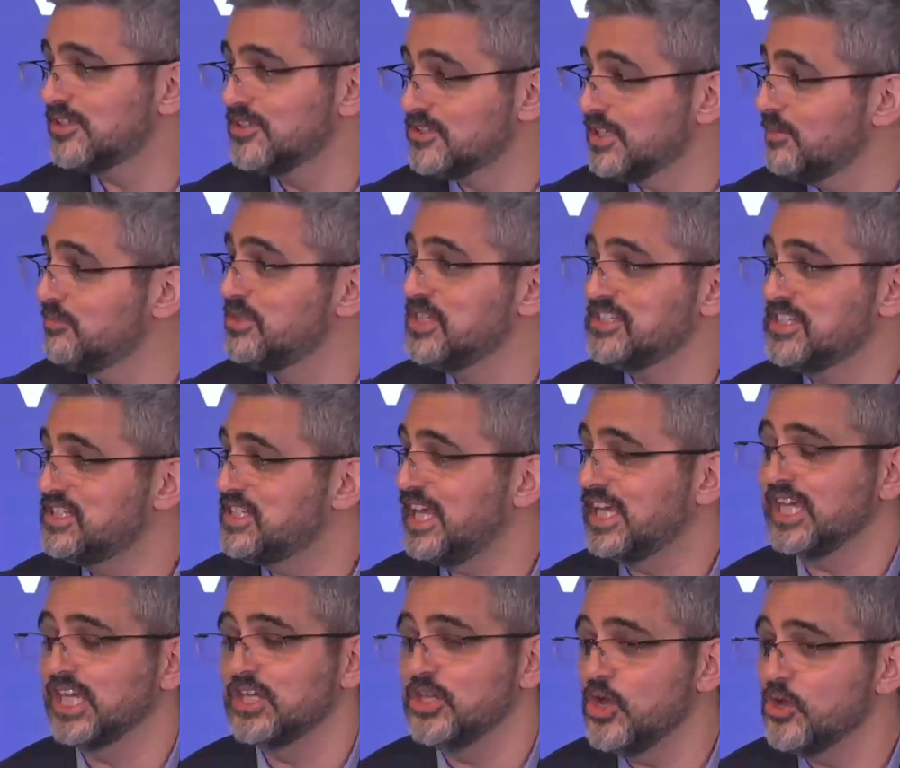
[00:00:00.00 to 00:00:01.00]
Because I'm busy
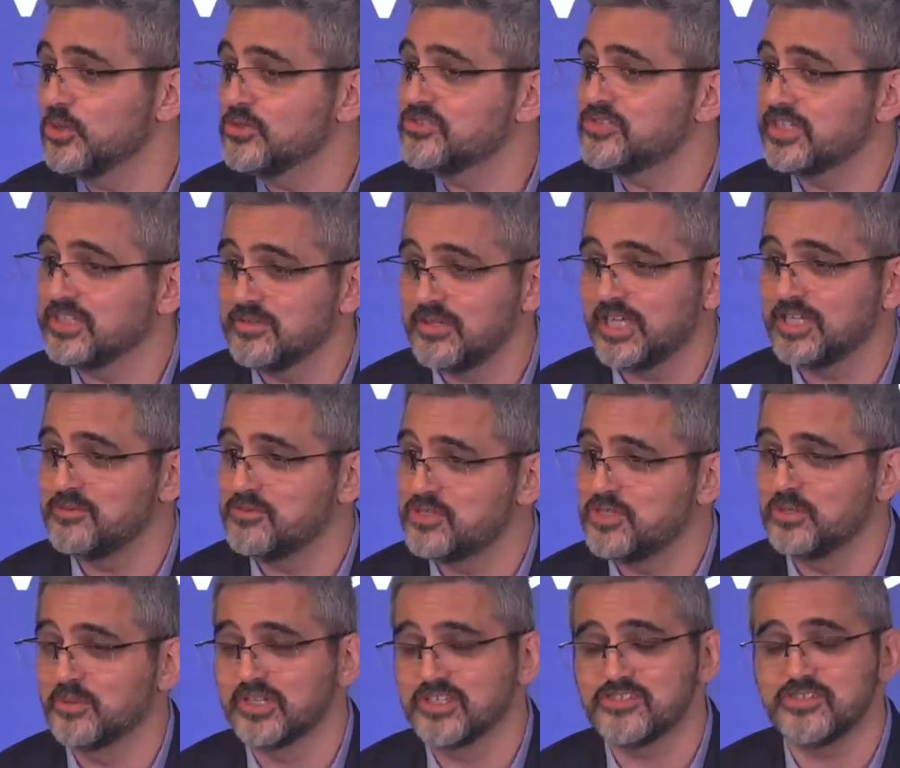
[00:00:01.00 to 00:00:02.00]
taking notes and
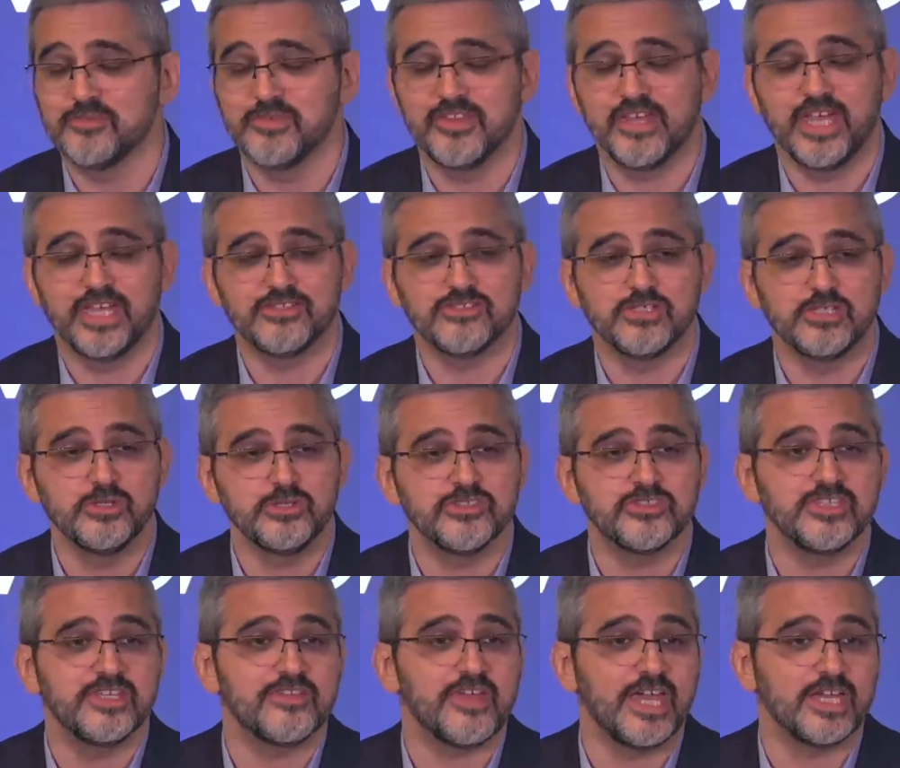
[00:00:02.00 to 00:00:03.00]
doing some of that. So you'll
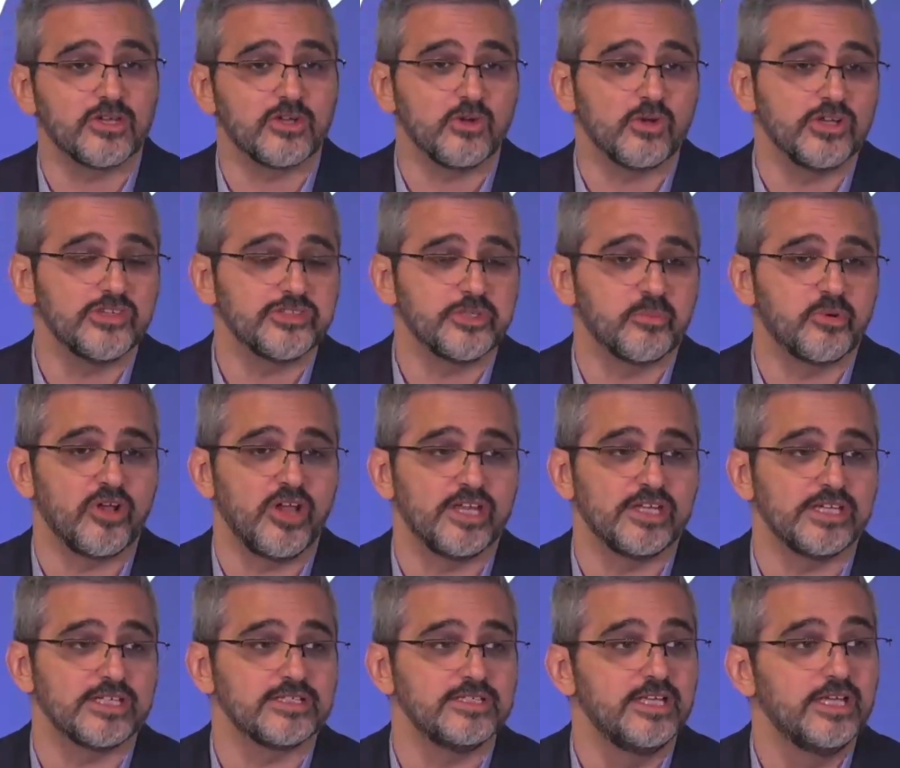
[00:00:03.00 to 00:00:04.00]
see that across the
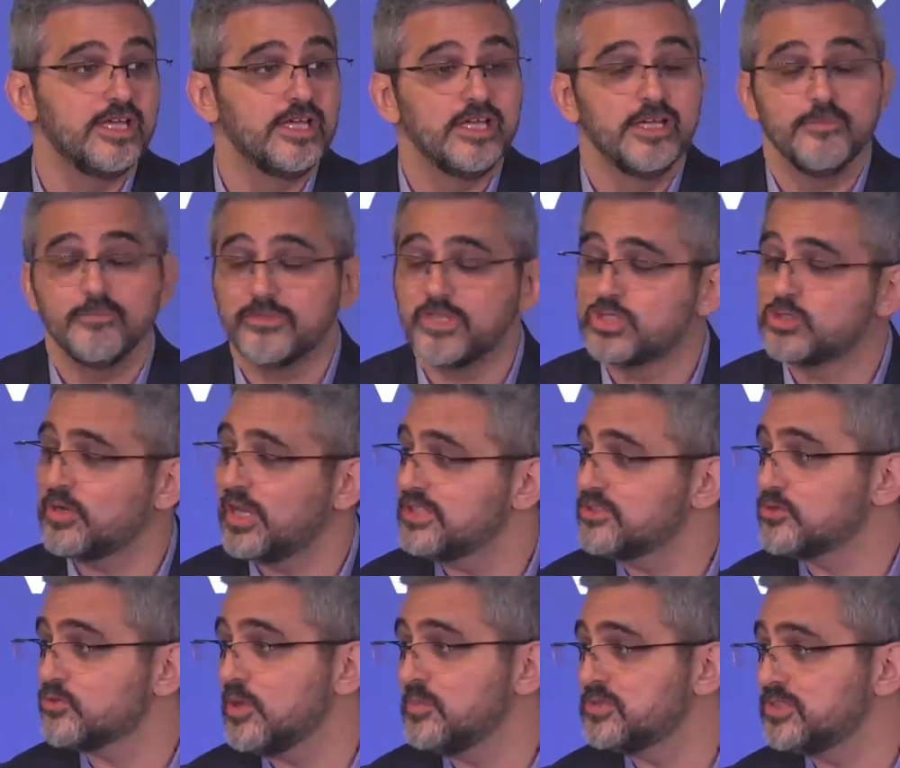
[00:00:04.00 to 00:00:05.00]
product. The
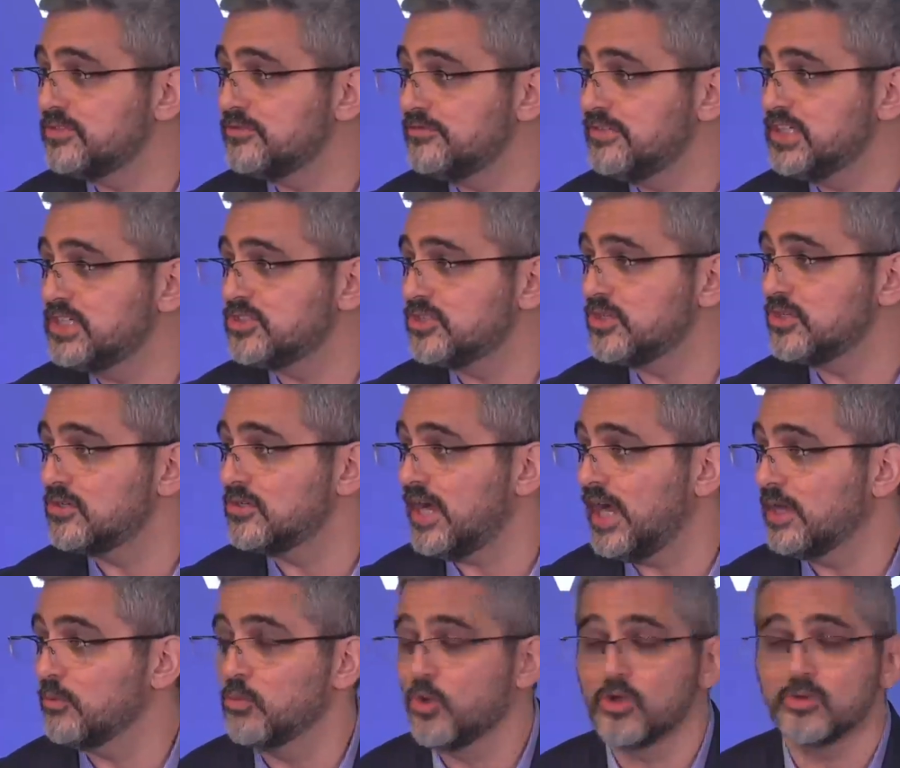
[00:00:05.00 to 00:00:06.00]
transcription feature,
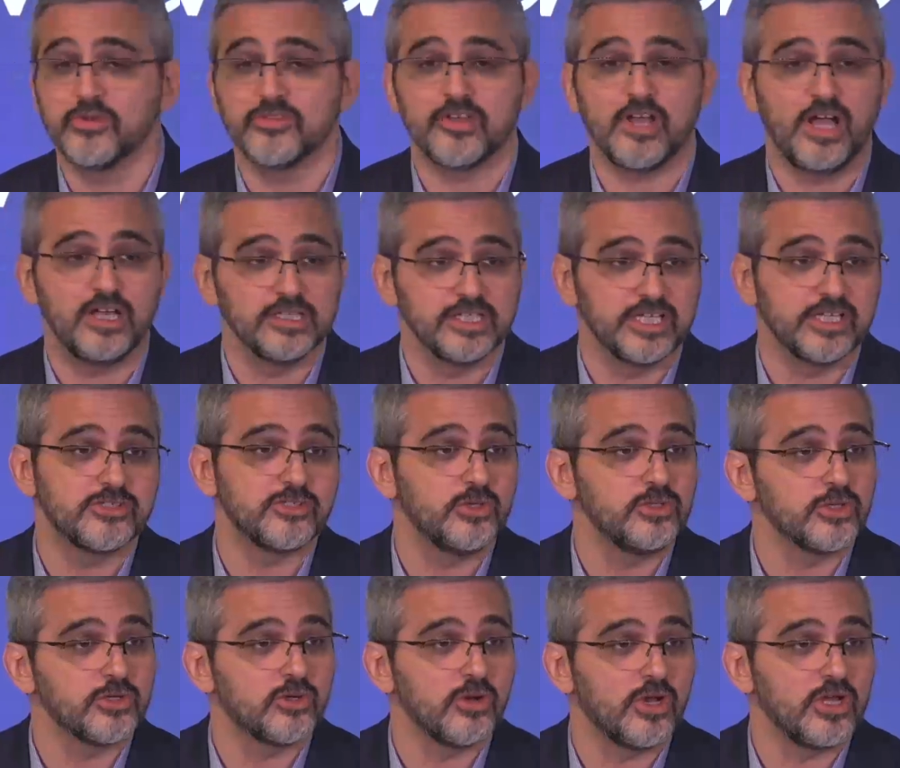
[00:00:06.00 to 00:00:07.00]
I work with colleagues all
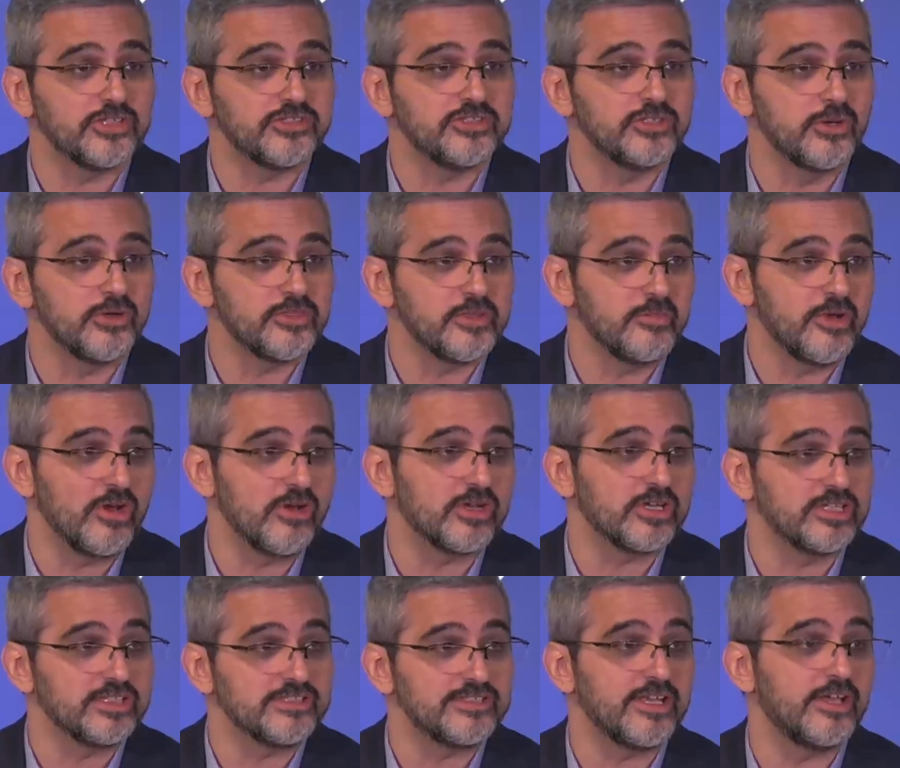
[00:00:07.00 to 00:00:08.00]
across North
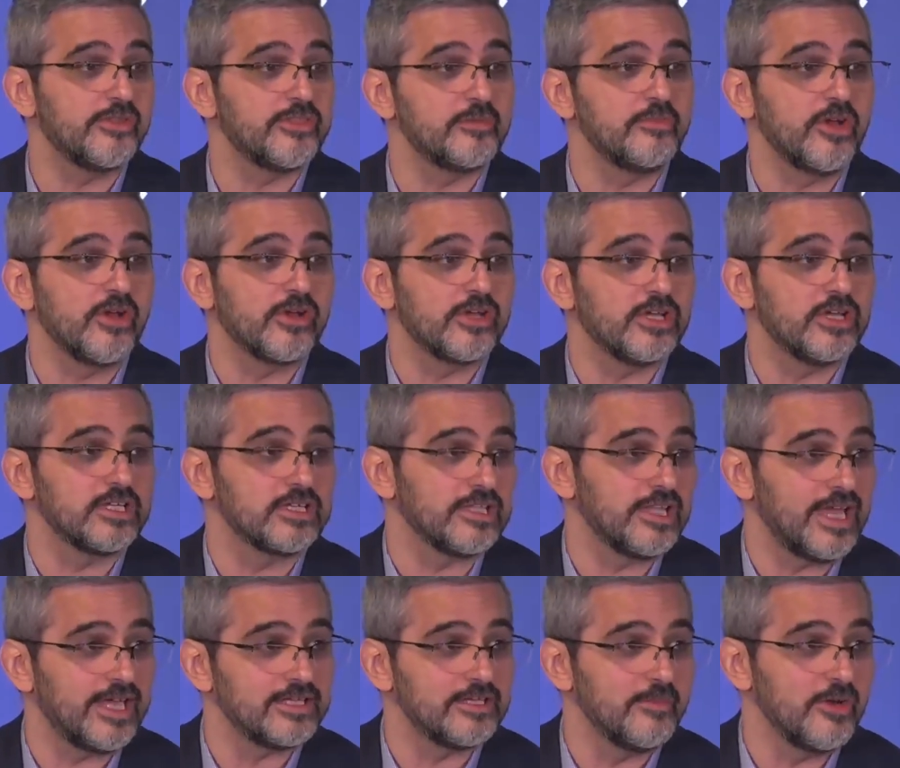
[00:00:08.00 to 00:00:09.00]
America and South America and
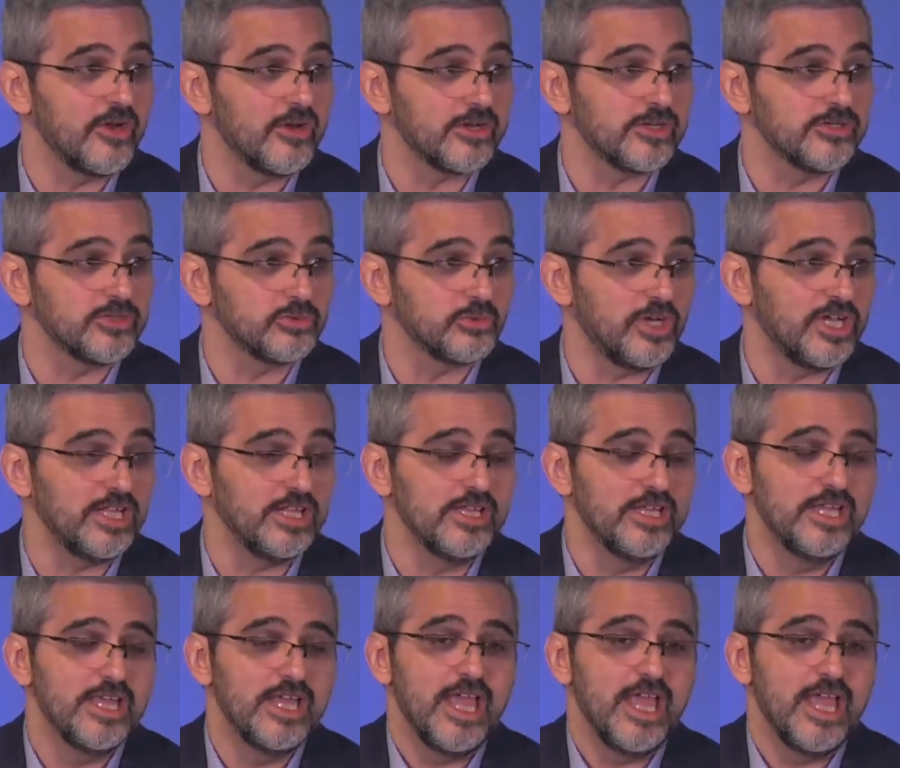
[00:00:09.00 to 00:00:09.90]
Latin America as well.